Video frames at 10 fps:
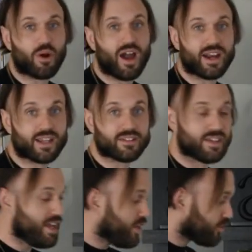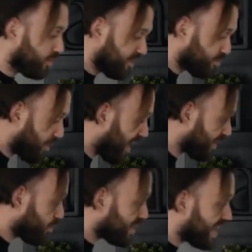product. So this
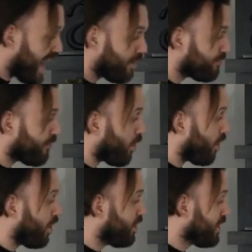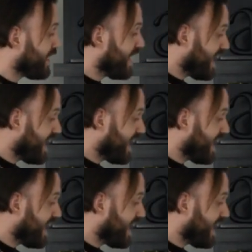product would now fall